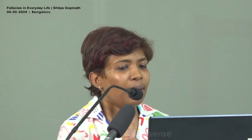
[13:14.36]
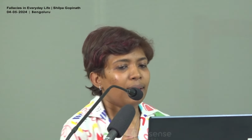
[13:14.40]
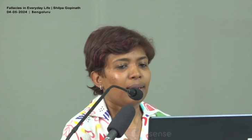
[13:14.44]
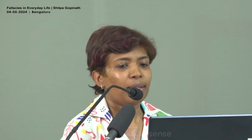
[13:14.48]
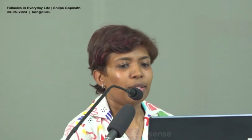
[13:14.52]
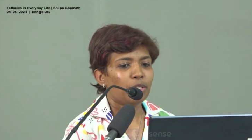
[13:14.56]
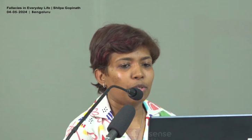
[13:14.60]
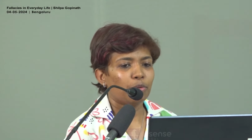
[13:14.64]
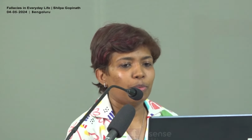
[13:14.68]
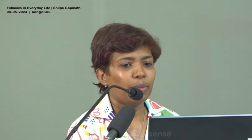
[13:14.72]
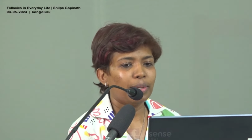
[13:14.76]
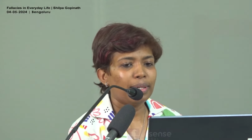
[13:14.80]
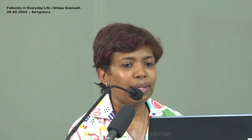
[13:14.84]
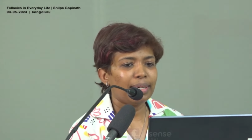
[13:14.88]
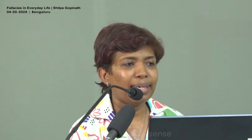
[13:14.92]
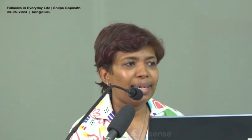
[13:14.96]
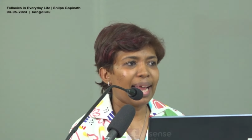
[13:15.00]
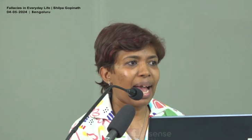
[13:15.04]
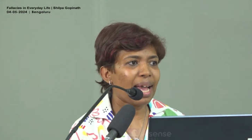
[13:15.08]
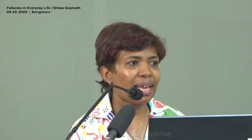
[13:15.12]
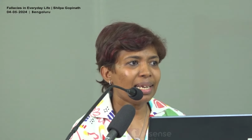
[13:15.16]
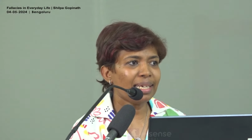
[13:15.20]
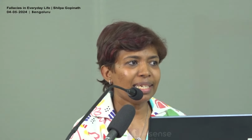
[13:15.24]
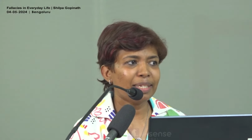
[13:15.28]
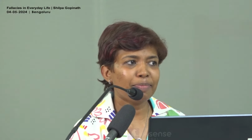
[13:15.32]
So
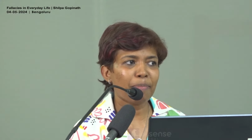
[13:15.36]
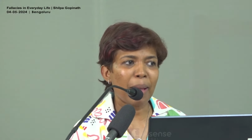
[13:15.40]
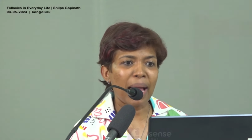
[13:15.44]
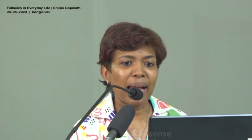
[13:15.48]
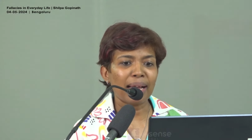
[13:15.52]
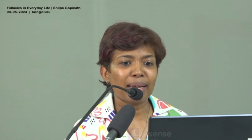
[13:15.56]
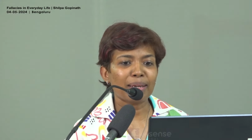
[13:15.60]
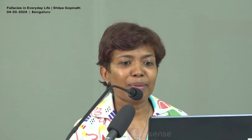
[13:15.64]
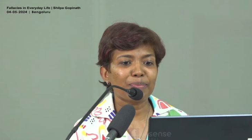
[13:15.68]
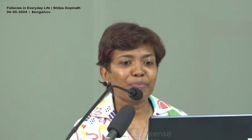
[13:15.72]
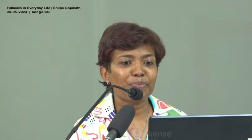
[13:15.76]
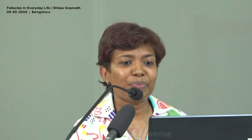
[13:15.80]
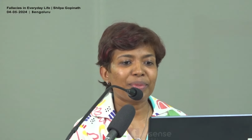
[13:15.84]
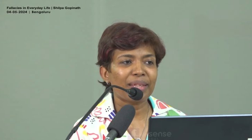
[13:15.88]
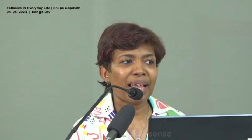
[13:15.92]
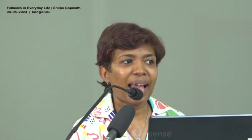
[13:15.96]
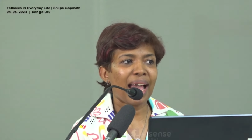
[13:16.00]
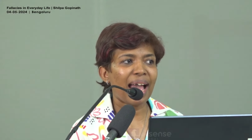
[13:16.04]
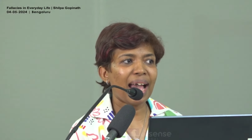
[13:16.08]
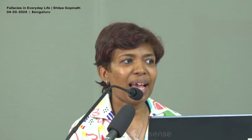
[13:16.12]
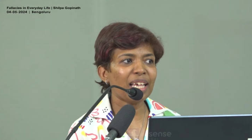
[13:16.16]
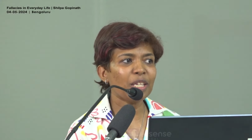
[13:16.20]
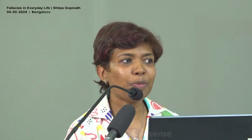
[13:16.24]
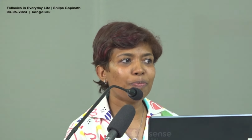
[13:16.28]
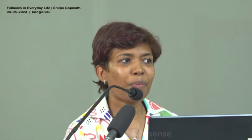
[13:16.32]
Dan is back.
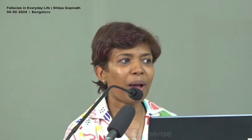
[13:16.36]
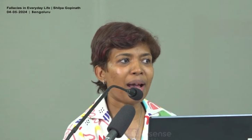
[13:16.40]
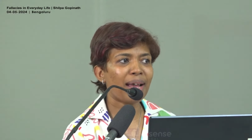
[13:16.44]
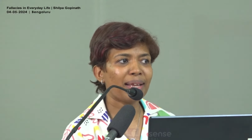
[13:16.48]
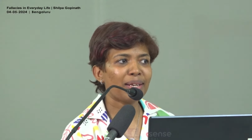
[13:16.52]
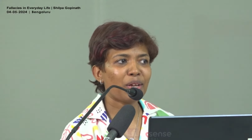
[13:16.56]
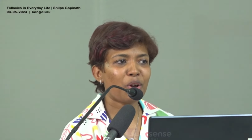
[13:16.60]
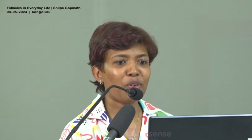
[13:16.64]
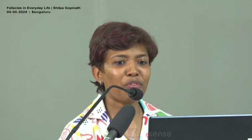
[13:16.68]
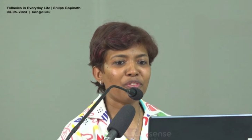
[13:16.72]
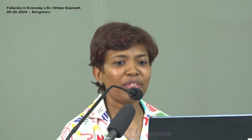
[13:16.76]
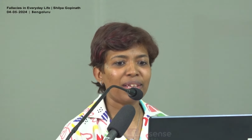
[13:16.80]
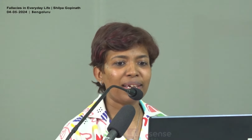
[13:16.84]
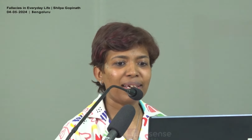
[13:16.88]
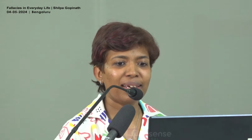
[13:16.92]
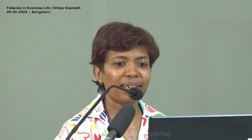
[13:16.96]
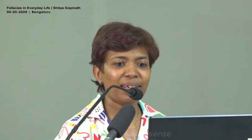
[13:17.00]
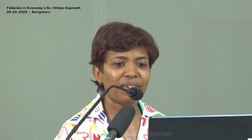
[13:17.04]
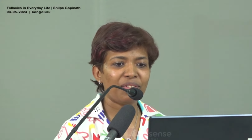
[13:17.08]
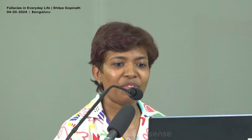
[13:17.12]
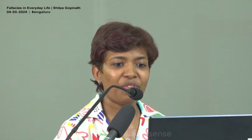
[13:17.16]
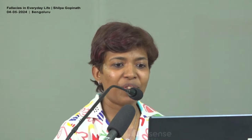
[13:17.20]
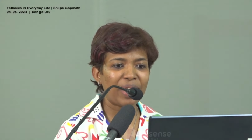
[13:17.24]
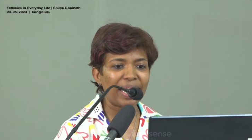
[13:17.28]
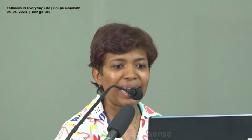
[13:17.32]
As part of
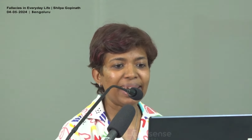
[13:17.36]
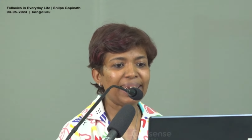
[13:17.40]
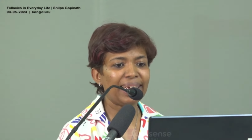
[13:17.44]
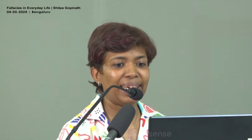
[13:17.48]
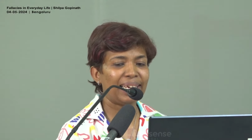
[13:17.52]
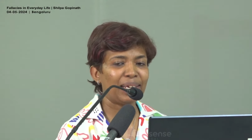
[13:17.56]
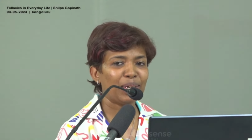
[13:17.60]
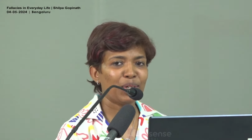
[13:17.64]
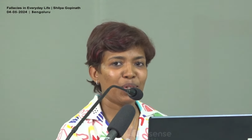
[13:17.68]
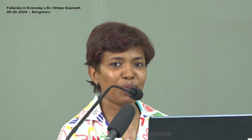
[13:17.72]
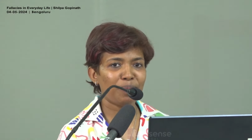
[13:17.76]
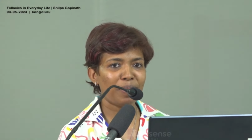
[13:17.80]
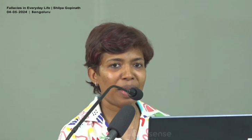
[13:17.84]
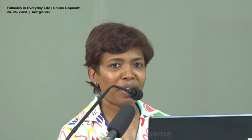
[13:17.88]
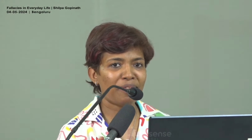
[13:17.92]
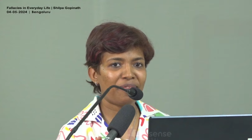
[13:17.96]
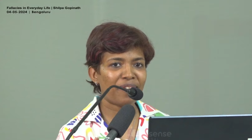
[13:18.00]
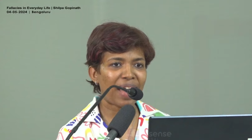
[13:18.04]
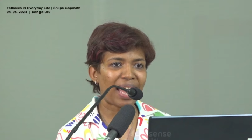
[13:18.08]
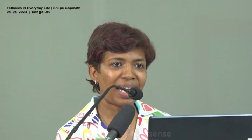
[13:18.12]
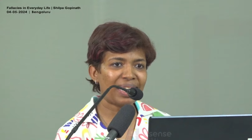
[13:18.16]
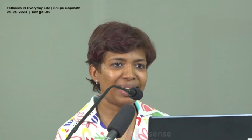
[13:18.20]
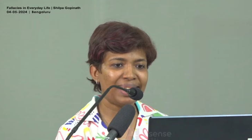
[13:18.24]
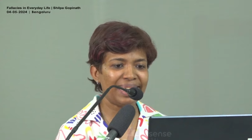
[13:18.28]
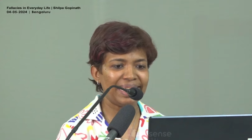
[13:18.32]
the training to be a
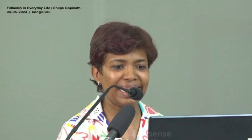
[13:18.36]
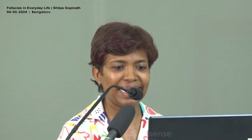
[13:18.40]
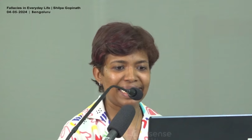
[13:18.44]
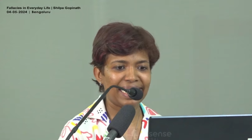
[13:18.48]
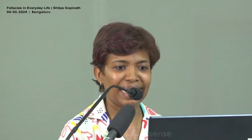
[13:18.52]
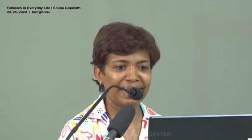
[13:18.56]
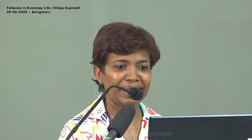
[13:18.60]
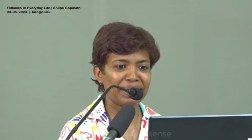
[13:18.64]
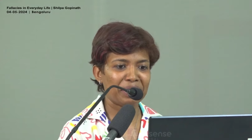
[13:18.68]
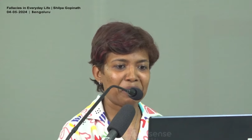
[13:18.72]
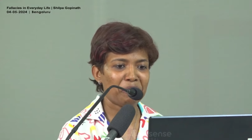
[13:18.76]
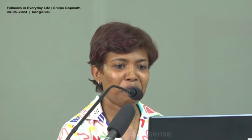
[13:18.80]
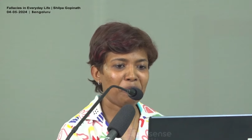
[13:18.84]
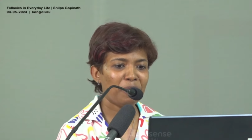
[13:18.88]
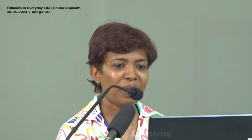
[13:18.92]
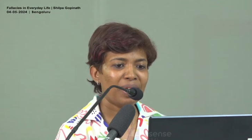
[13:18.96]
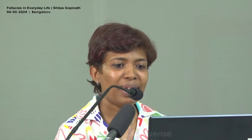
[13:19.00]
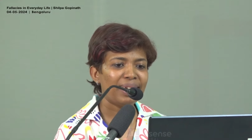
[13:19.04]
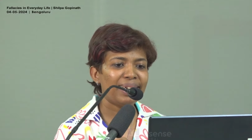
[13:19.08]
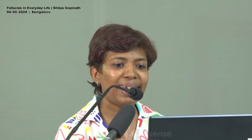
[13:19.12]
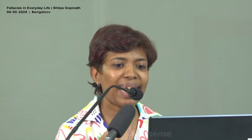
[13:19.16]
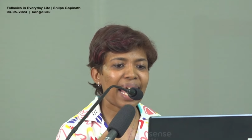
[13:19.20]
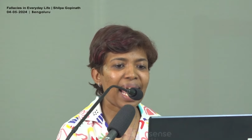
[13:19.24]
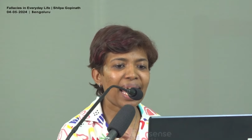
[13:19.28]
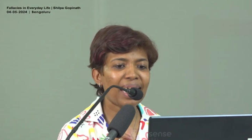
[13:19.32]
fallacy detective,
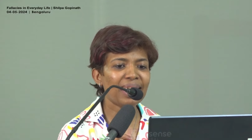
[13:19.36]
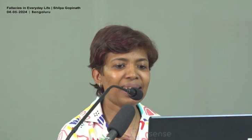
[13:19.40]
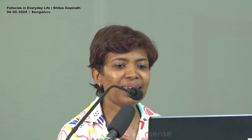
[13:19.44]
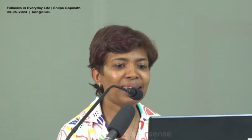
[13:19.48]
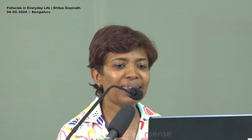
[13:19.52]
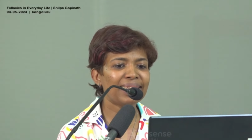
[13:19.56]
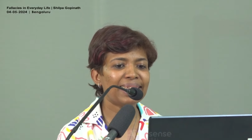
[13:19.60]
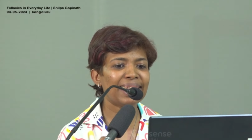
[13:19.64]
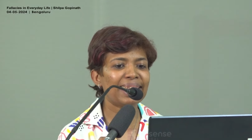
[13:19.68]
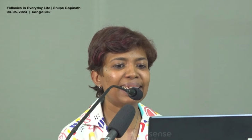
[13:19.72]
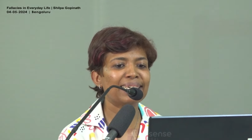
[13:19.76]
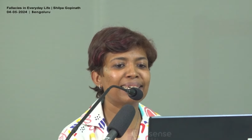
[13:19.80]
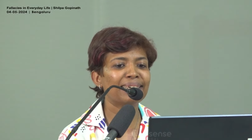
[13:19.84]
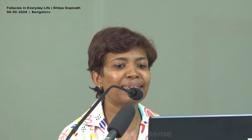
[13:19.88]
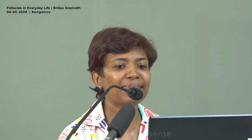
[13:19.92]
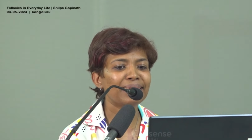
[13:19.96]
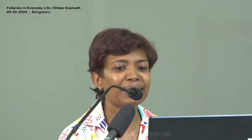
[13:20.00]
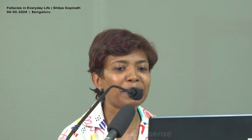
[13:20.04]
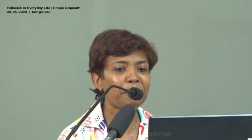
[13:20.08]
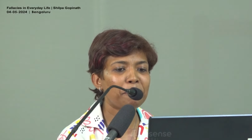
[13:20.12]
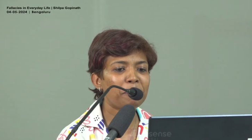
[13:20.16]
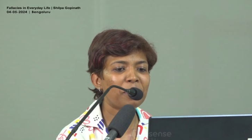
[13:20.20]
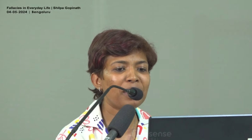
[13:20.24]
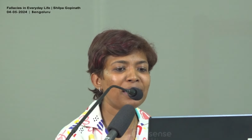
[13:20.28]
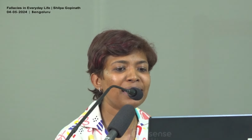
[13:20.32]
Dan has
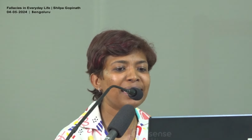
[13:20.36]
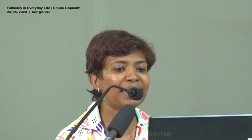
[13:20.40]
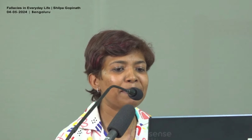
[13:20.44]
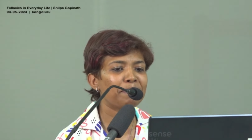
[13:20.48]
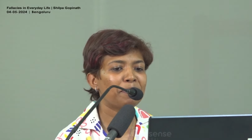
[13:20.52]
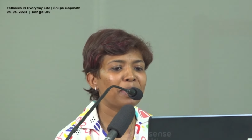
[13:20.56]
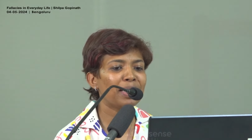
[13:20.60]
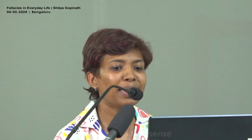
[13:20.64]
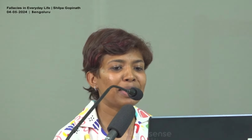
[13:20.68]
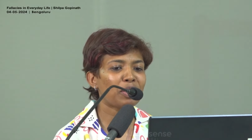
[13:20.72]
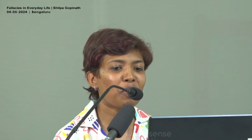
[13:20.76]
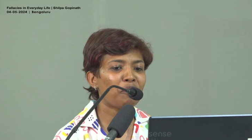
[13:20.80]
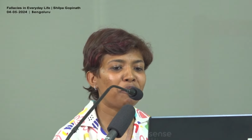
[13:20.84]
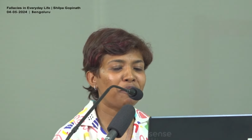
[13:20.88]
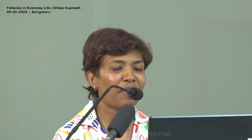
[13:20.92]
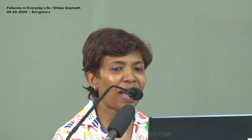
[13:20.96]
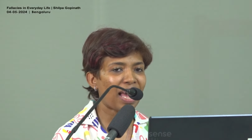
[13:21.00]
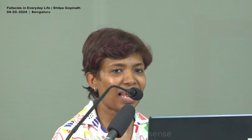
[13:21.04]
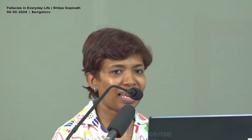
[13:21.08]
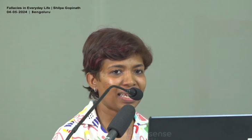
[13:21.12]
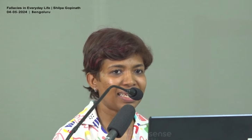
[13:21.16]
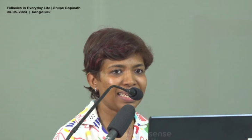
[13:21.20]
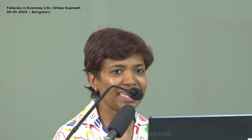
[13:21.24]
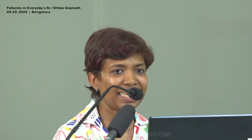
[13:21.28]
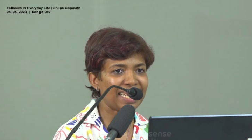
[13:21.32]
learned the principles of
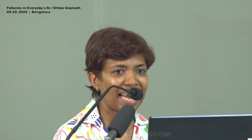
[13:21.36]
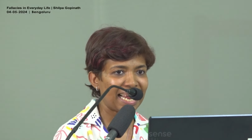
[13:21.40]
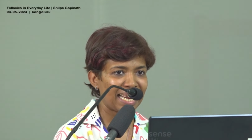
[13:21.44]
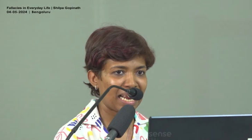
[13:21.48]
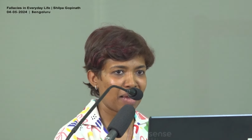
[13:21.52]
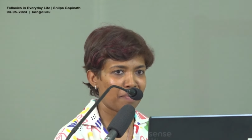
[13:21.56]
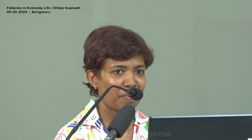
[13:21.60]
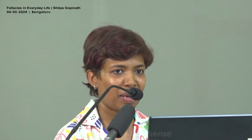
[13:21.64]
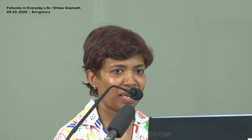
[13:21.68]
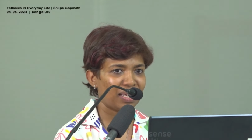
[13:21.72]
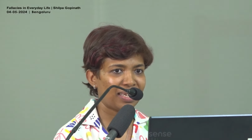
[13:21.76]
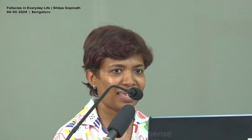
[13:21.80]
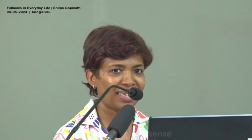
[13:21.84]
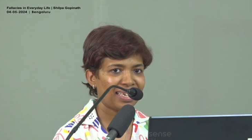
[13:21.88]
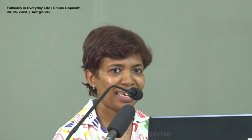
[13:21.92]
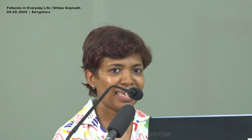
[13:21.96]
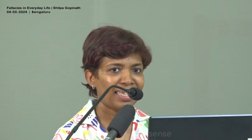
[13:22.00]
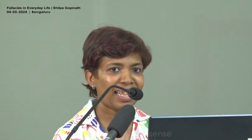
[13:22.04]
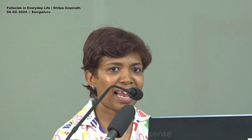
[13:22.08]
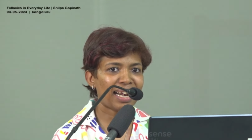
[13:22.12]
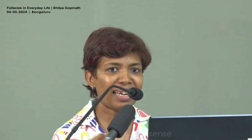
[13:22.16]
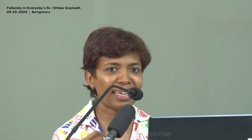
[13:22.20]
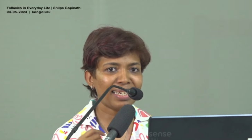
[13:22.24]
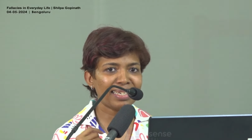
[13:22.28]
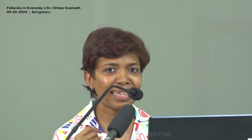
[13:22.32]
fallacy dynamics,
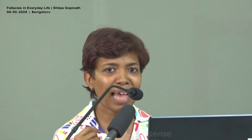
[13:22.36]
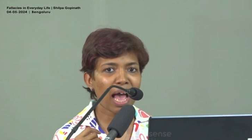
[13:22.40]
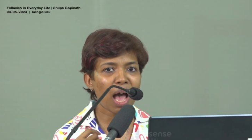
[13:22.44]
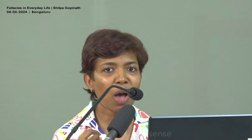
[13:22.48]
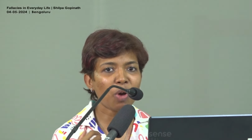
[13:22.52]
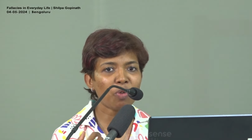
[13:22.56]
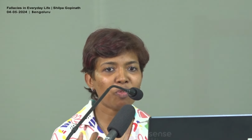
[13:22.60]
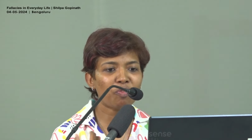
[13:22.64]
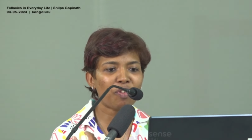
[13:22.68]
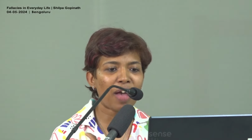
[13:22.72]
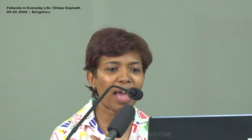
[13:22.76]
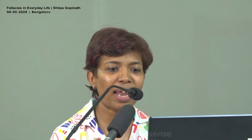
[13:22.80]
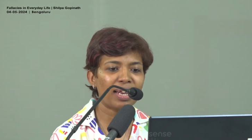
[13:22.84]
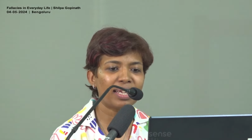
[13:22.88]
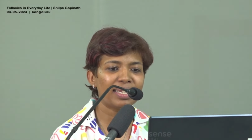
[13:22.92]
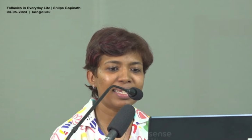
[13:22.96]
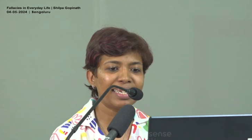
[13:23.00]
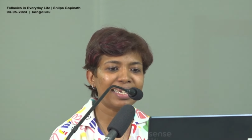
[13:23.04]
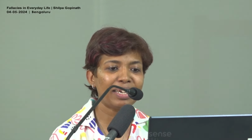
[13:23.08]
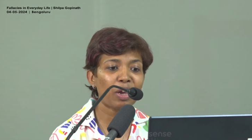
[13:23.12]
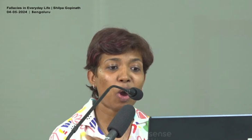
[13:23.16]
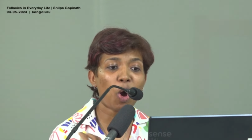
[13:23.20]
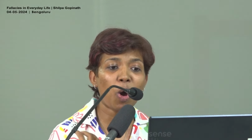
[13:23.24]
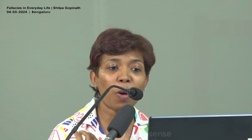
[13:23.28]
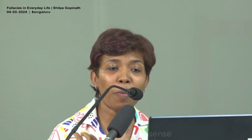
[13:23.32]
that is how
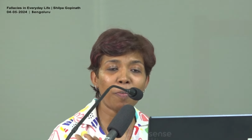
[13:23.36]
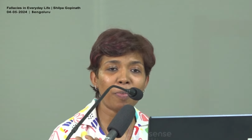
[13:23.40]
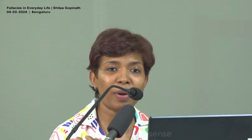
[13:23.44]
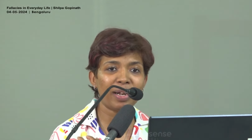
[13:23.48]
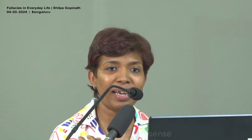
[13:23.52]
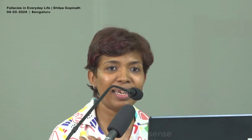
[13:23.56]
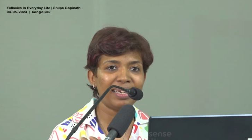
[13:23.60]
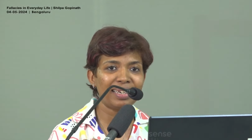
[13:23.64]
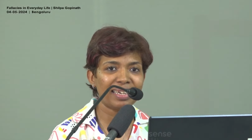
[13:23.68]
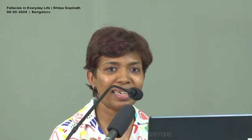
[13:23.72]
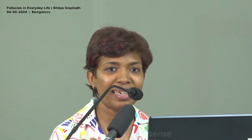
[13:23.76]
fallacy operate